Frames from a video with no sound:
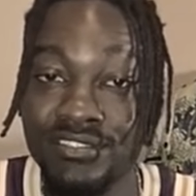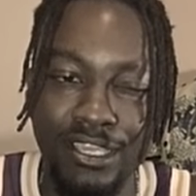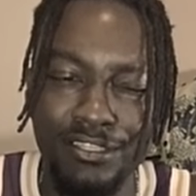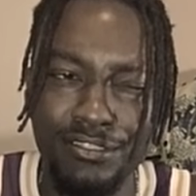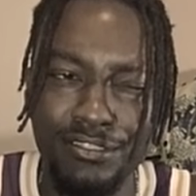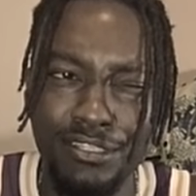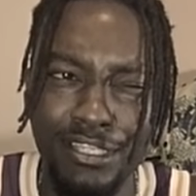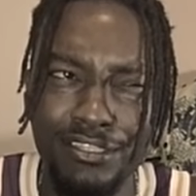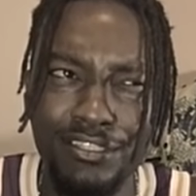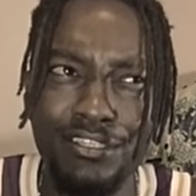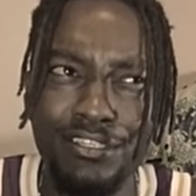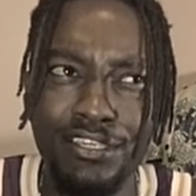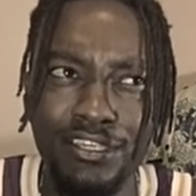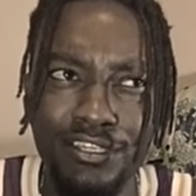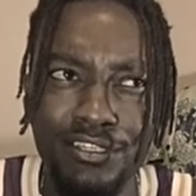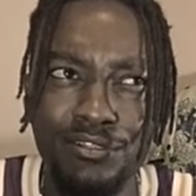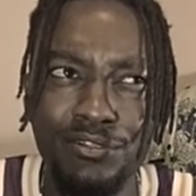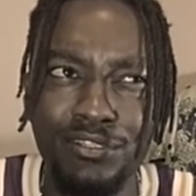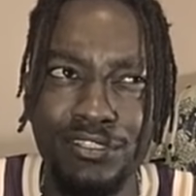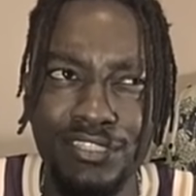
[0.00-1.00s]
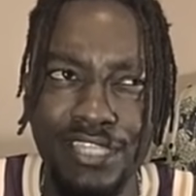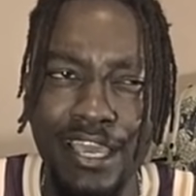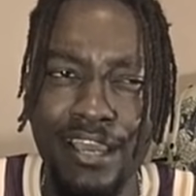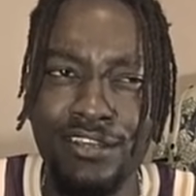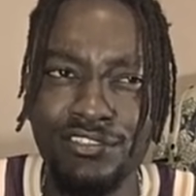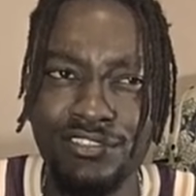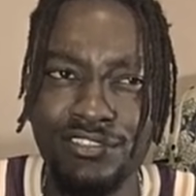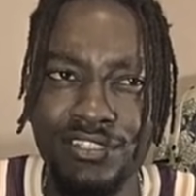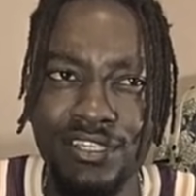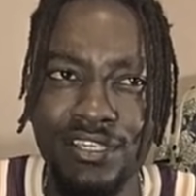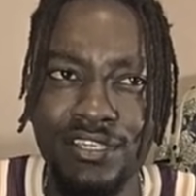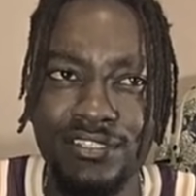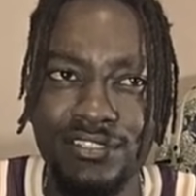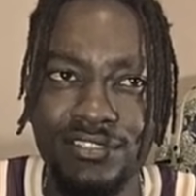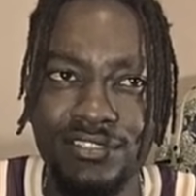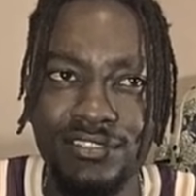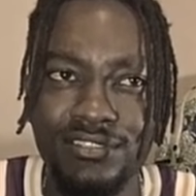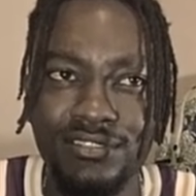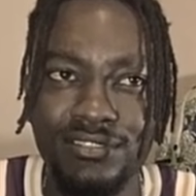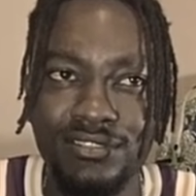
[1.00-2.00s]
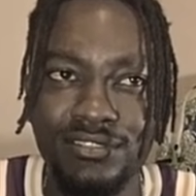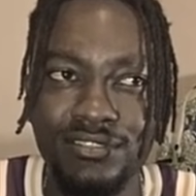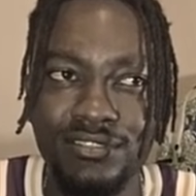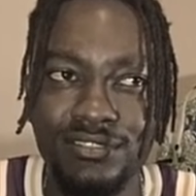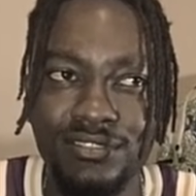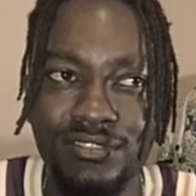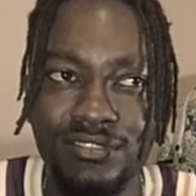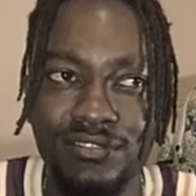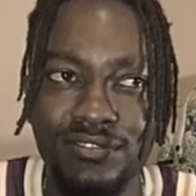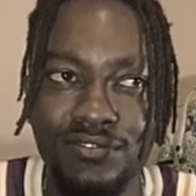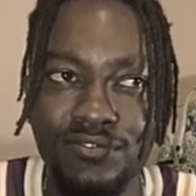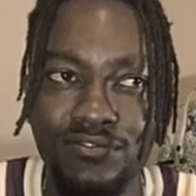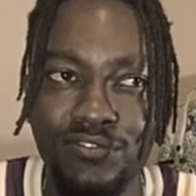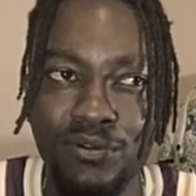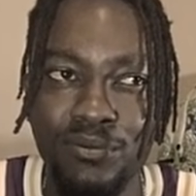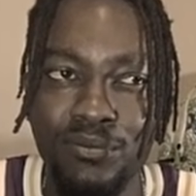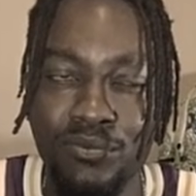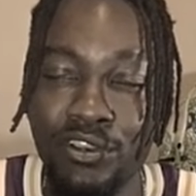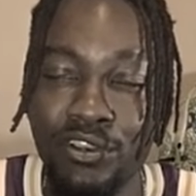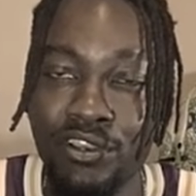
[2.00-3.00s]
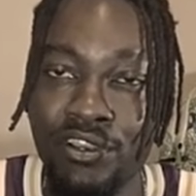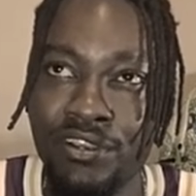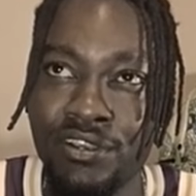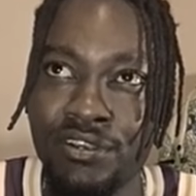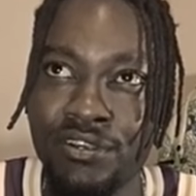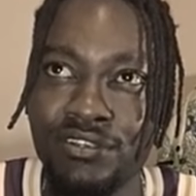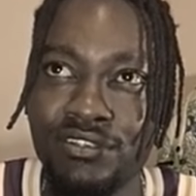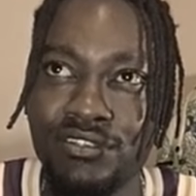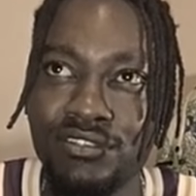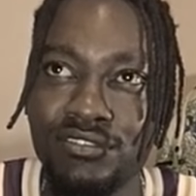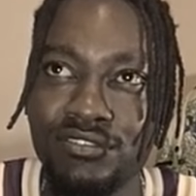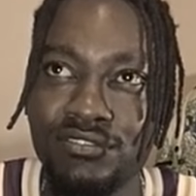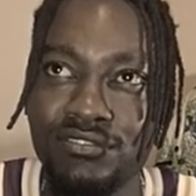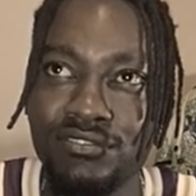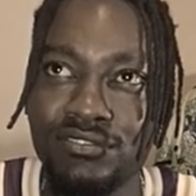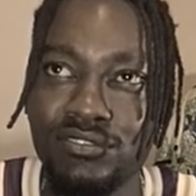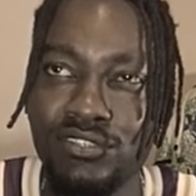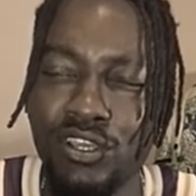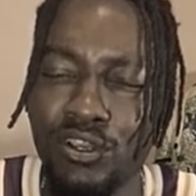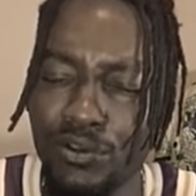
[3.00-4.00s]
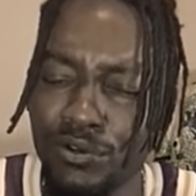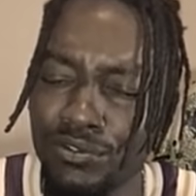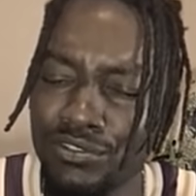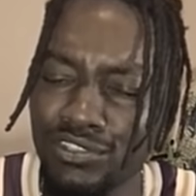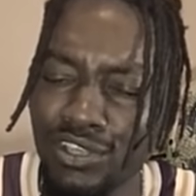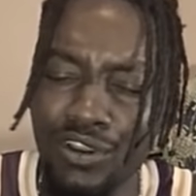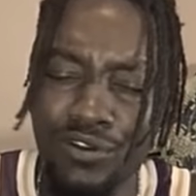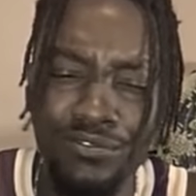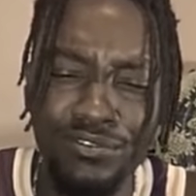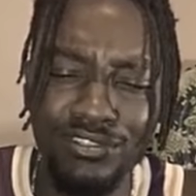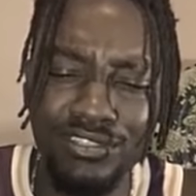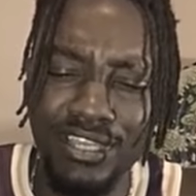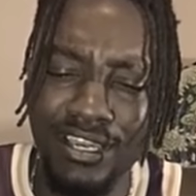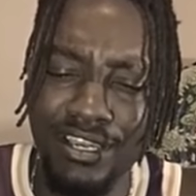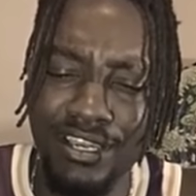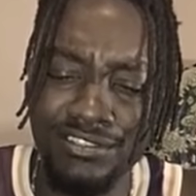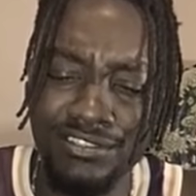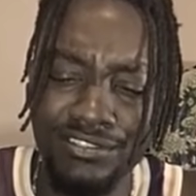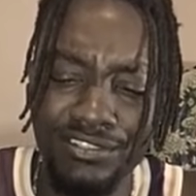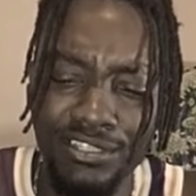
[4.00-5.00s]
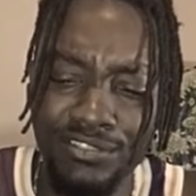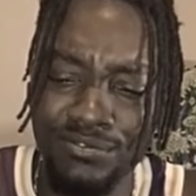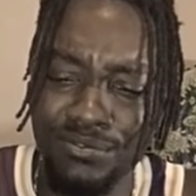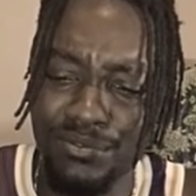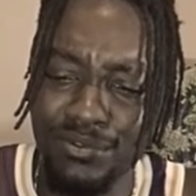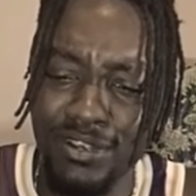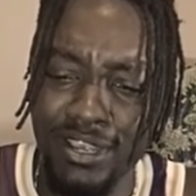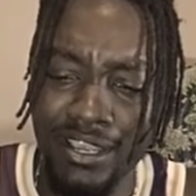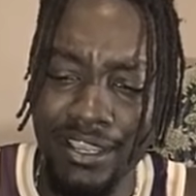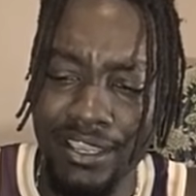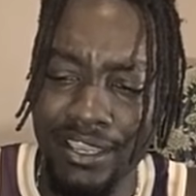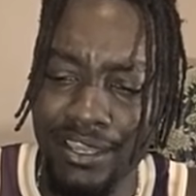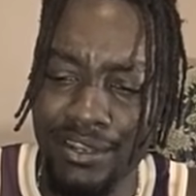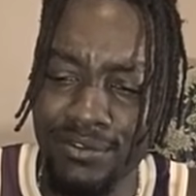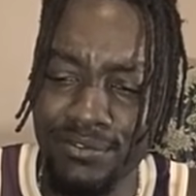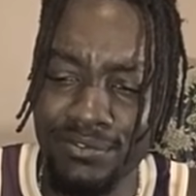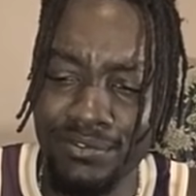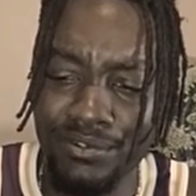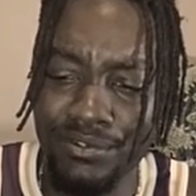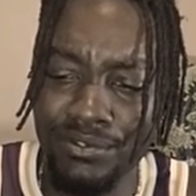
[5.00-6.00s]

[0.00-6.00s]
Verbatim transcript: I, th I think, yeah, a thousand X from where, no, it was over a thousand X from where I got it